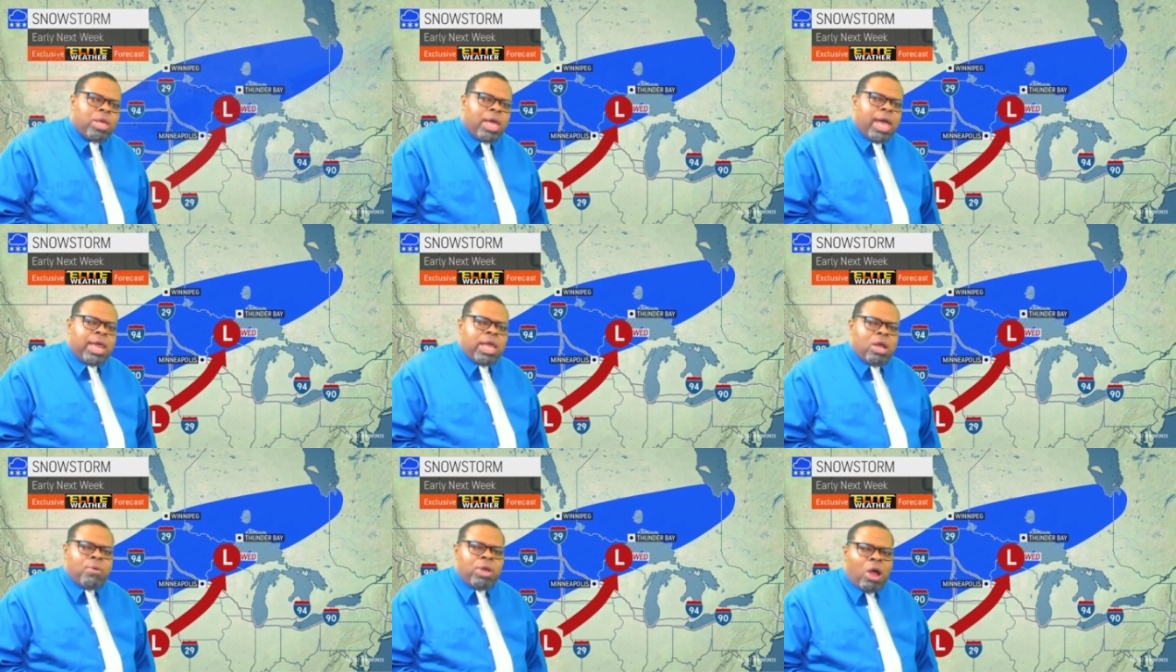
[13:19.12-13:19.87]
And
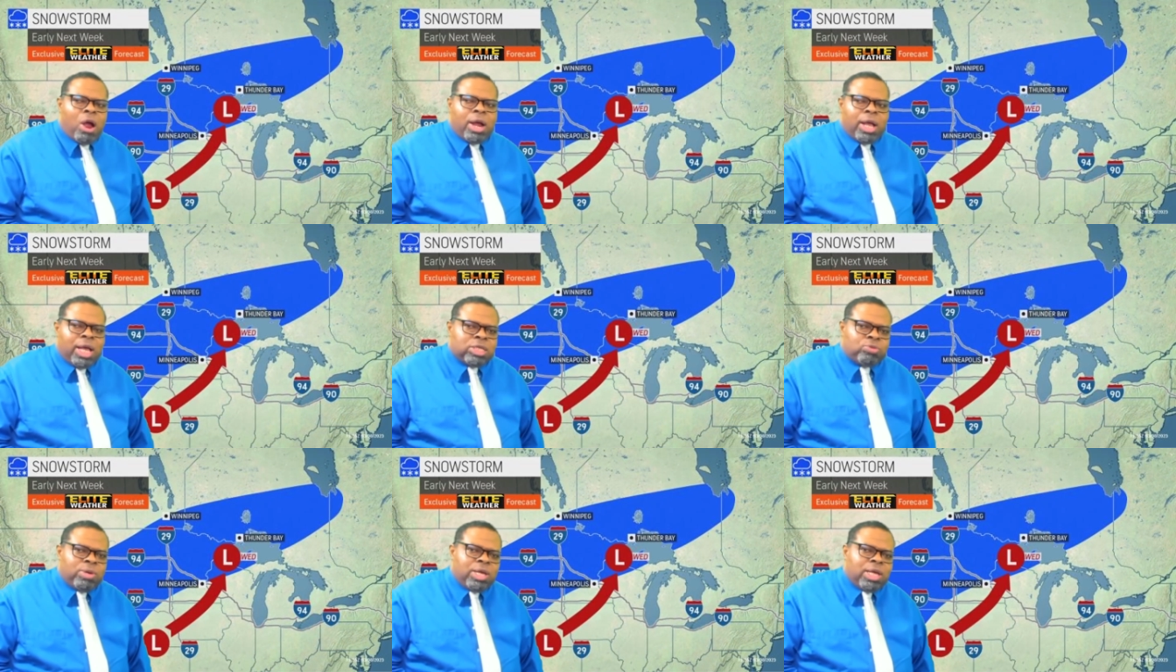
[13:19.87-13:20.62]
here we are
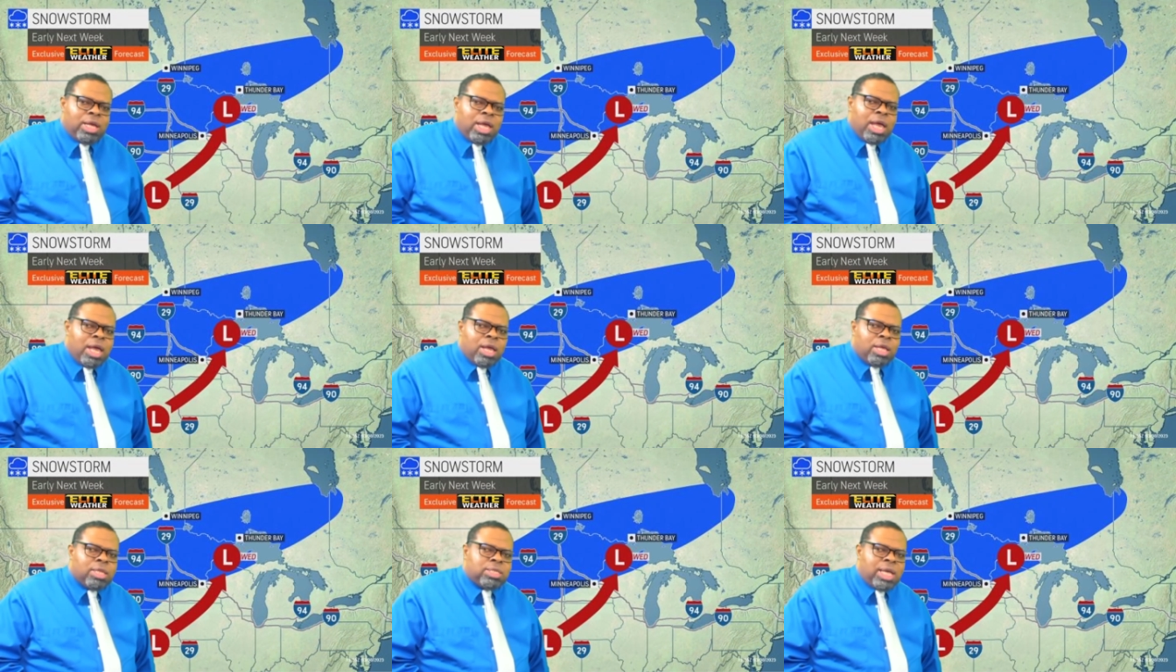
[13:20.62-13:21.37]
as we
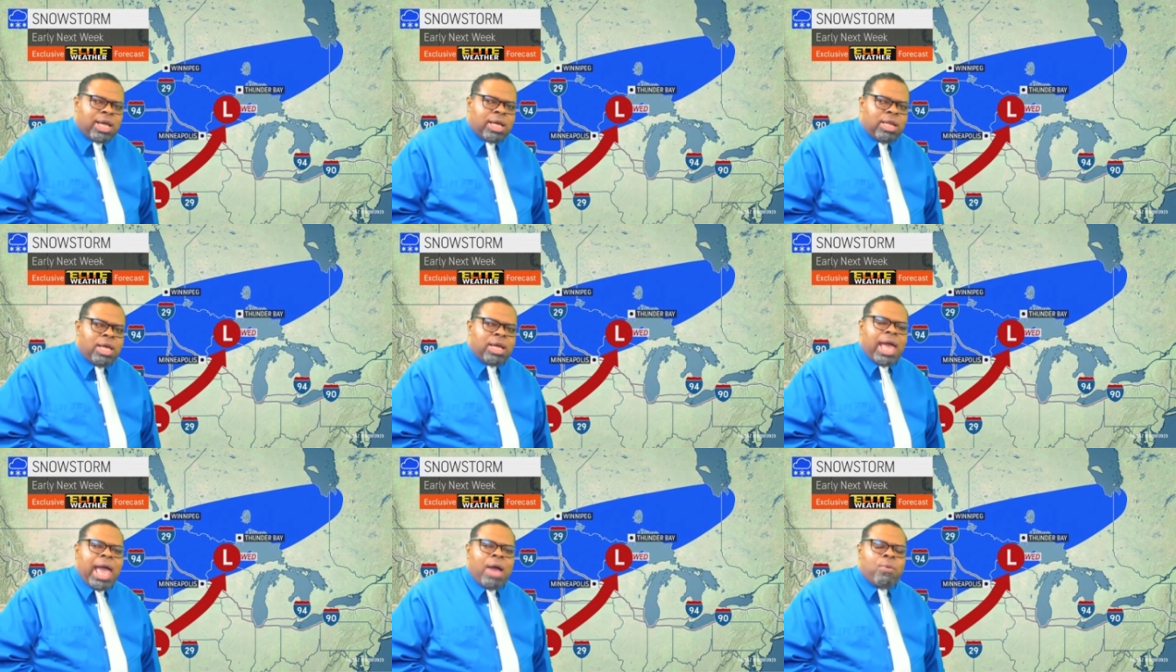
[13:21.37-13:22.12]
take a
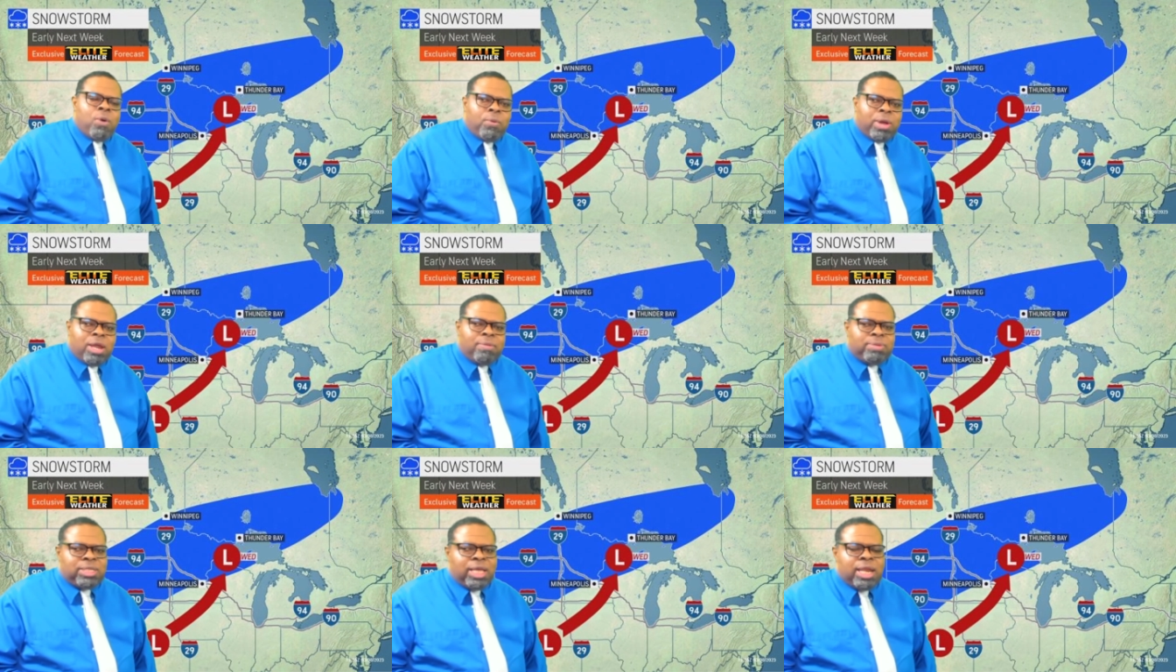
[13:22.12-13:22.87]
look at what we're going to
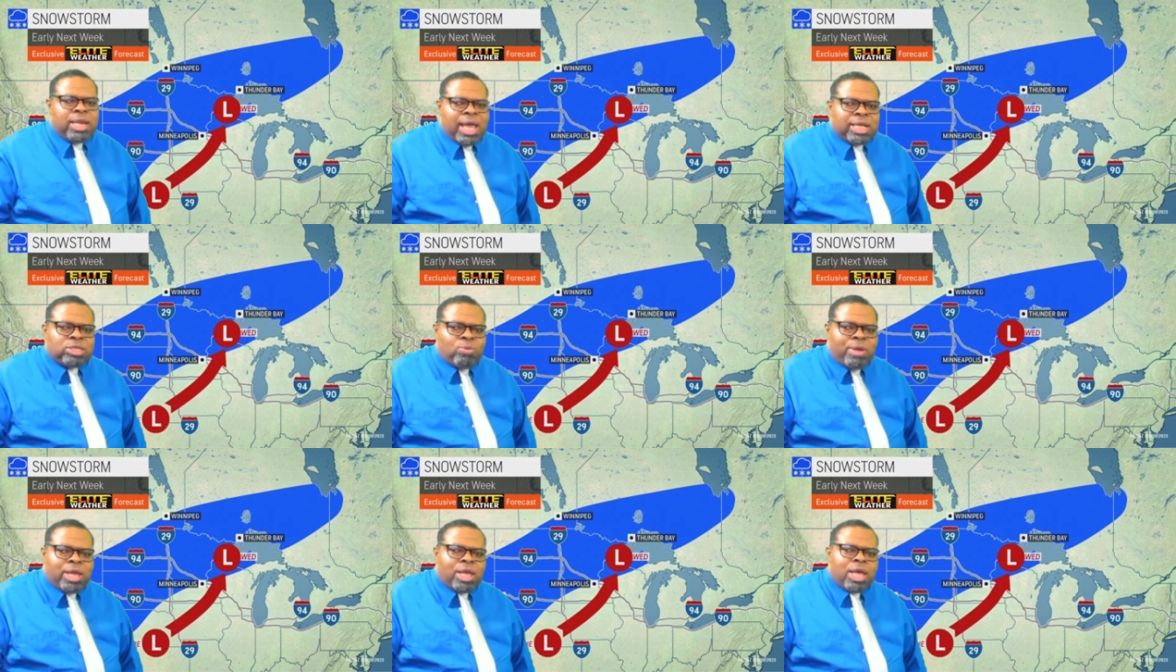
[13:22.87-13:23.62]
be seeing next
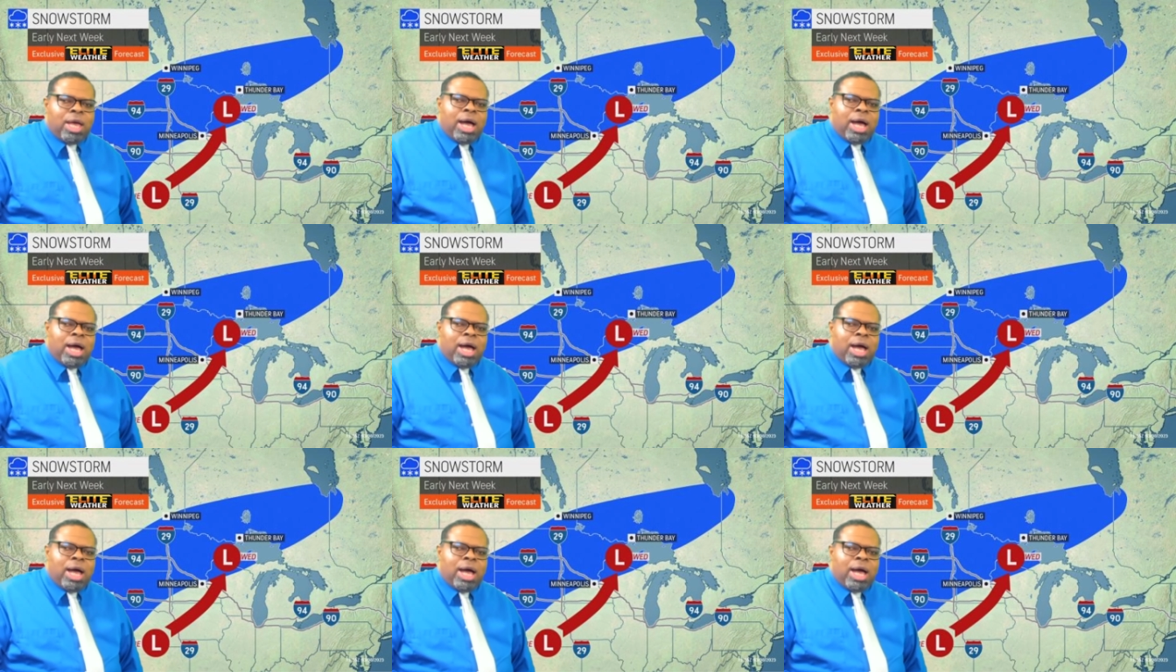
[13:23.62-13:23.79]
week.